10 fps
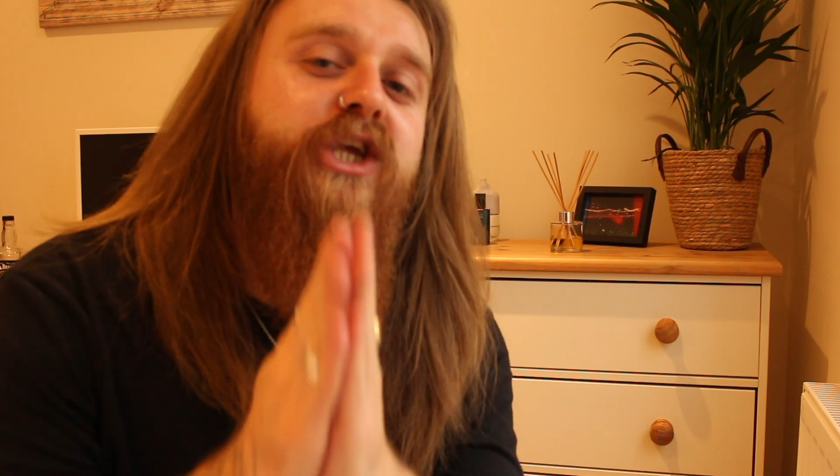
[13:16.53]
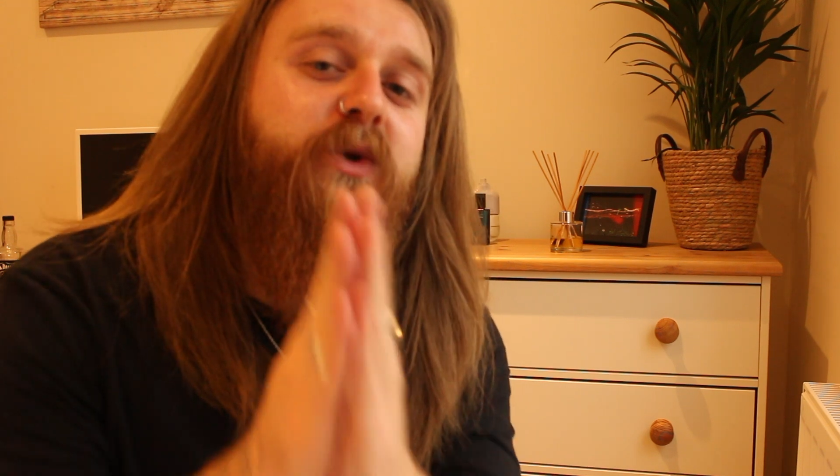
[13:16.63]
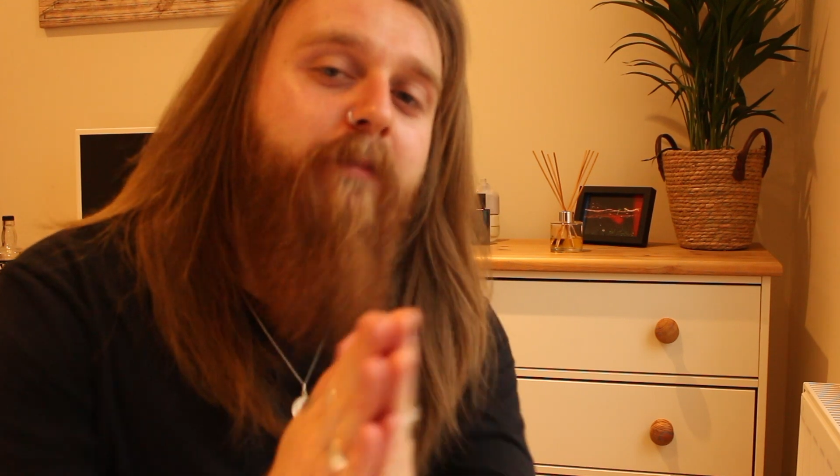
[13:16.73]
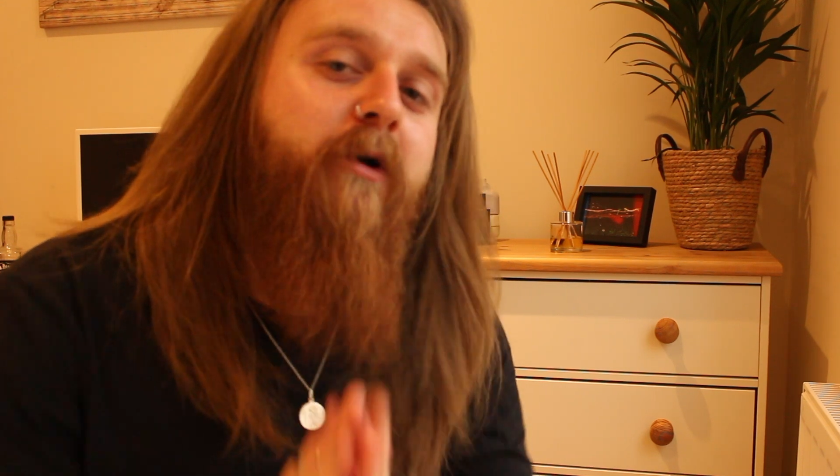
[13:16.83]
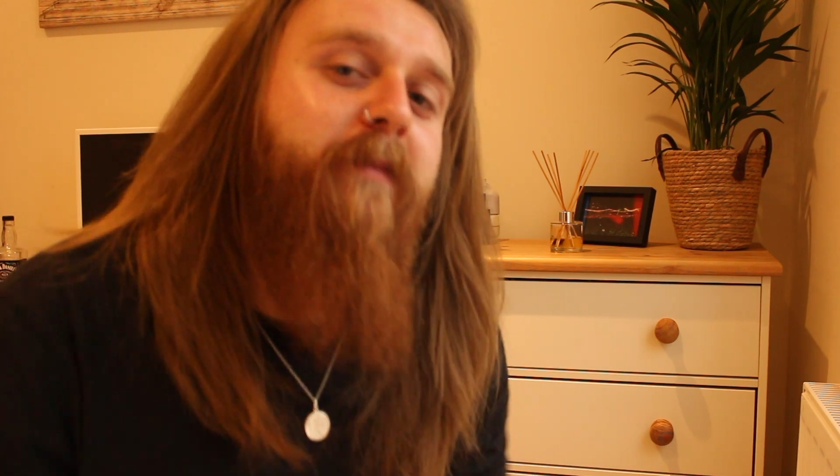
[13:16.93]
you
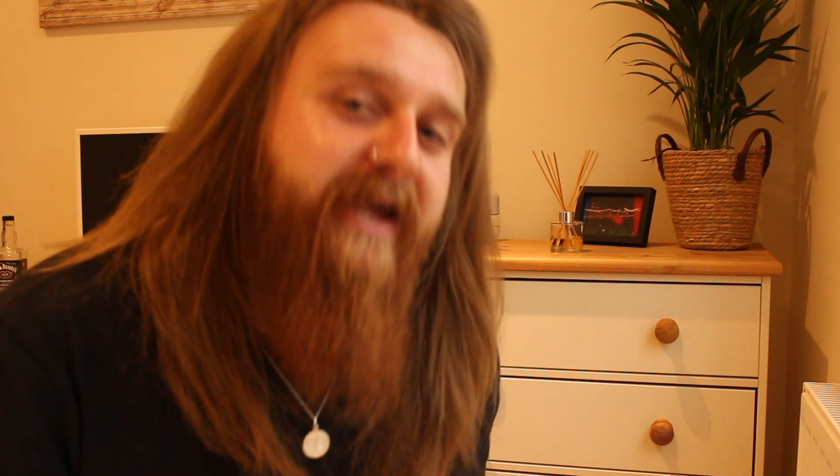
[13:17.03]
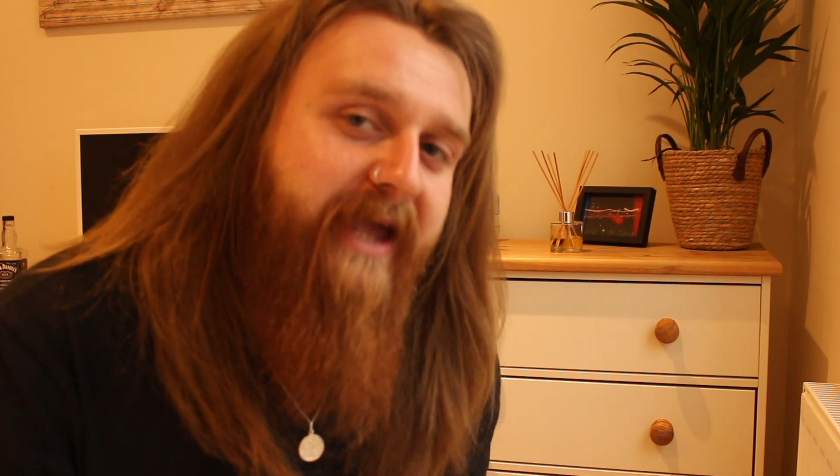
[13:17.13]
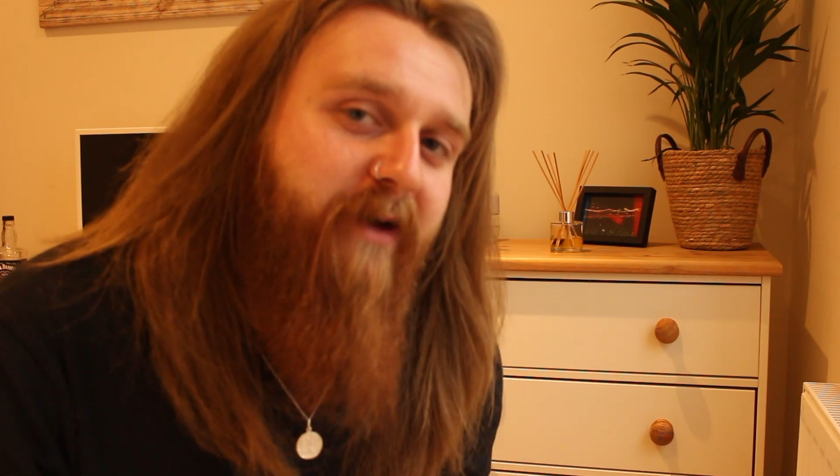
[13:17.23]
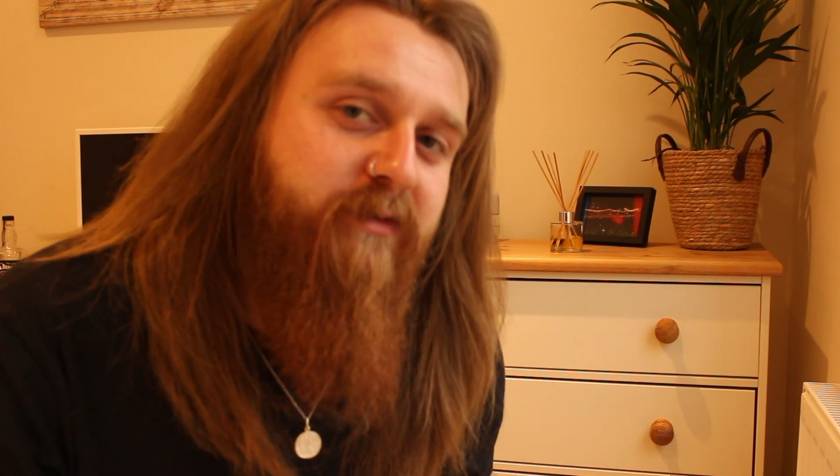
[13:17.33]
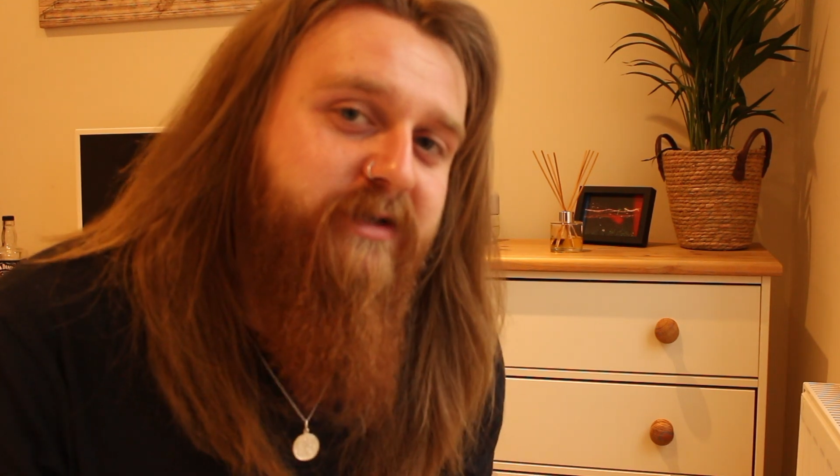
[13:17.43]
will probably
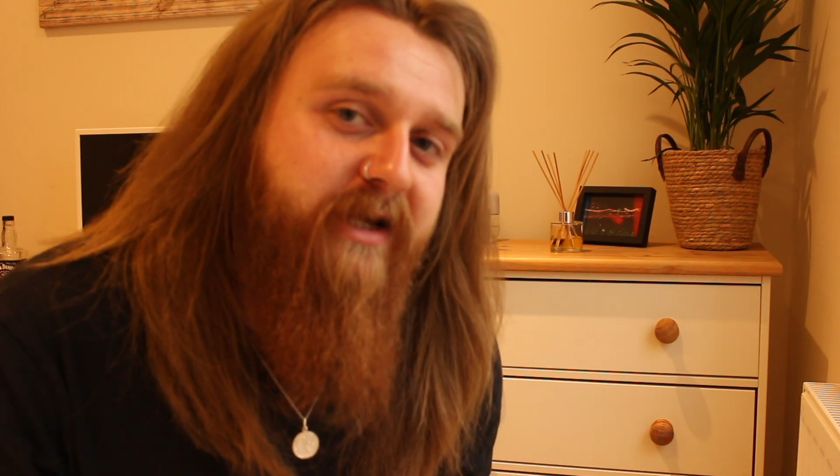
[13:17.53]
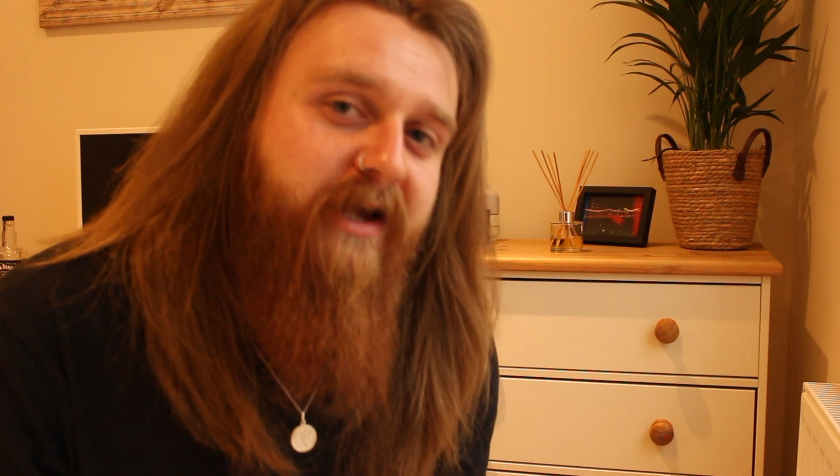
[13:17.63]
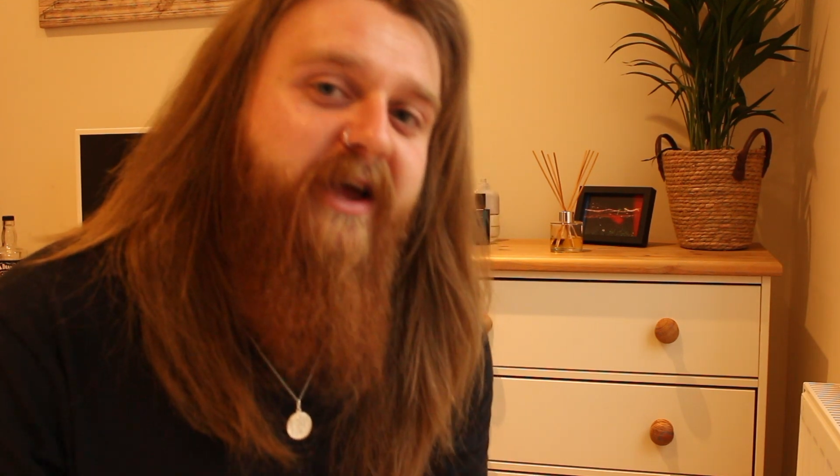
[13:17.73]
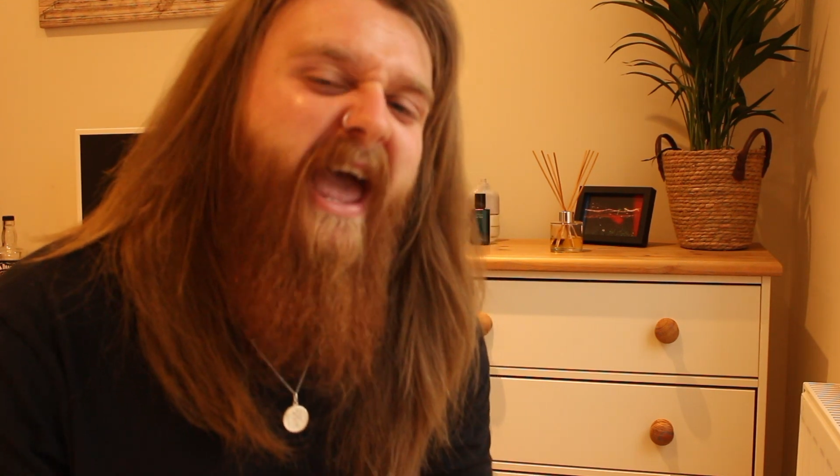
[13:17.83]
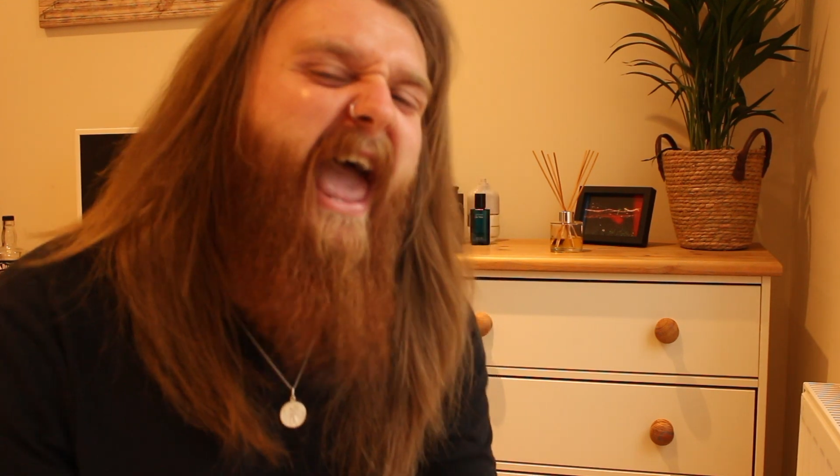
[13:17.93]

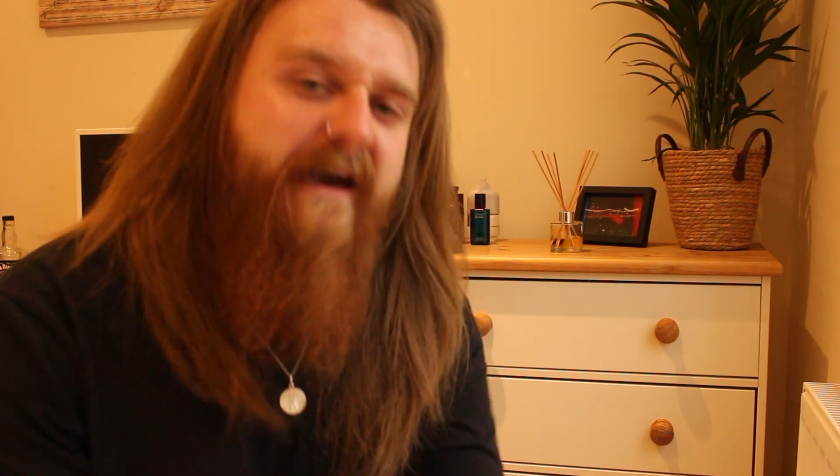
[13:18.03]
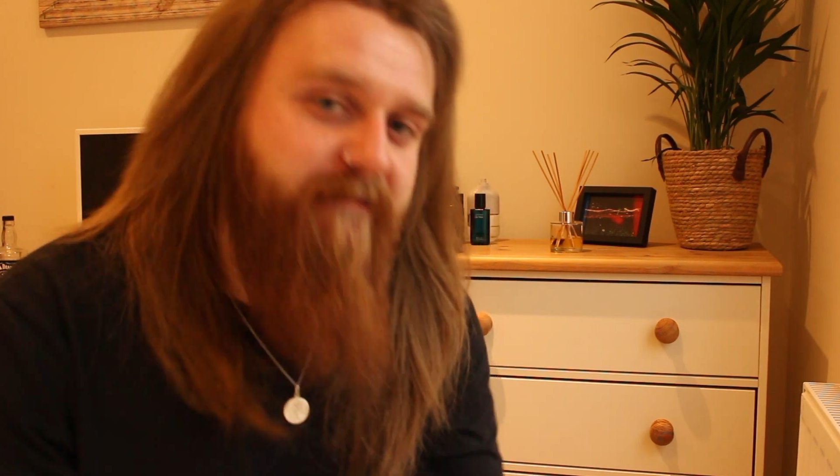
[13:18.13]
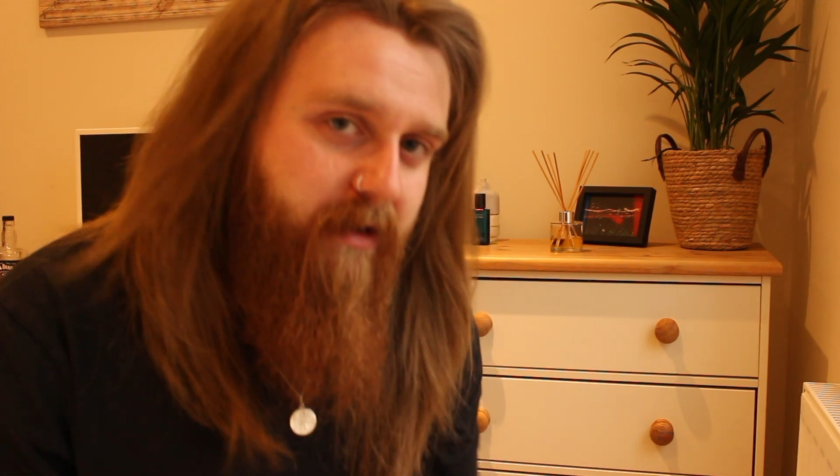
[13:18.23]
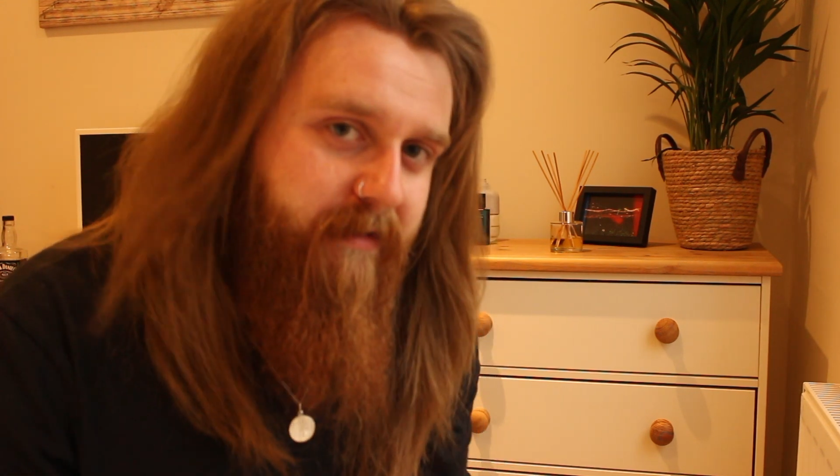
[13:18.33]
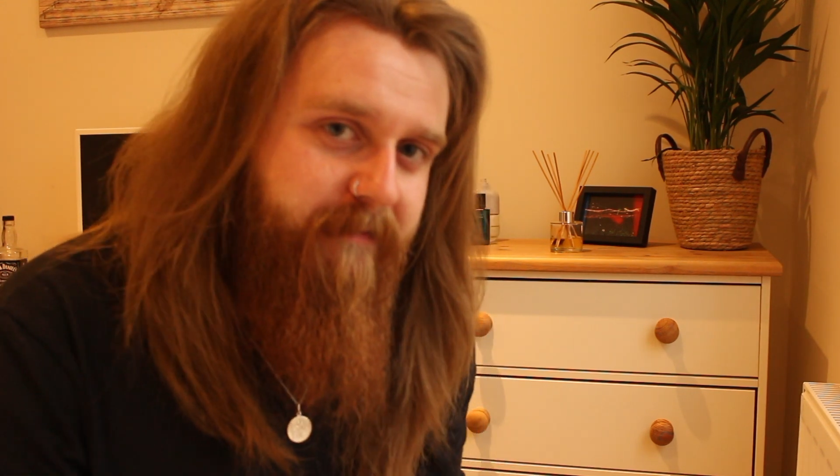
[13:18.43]
encounter
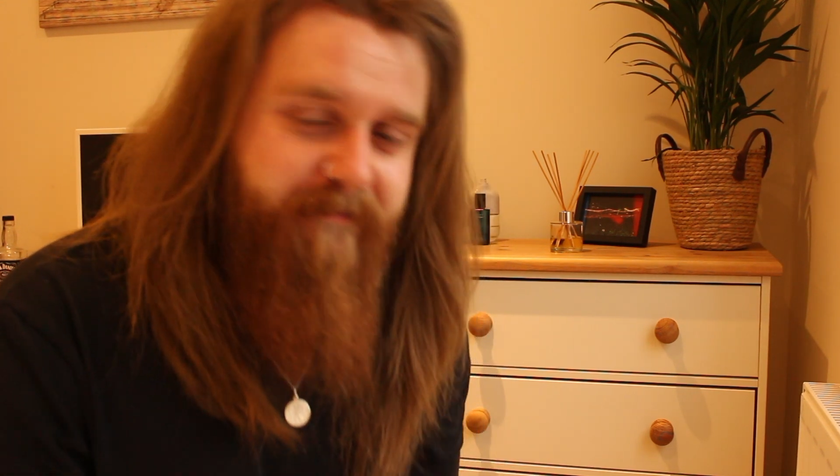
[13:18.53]
ever.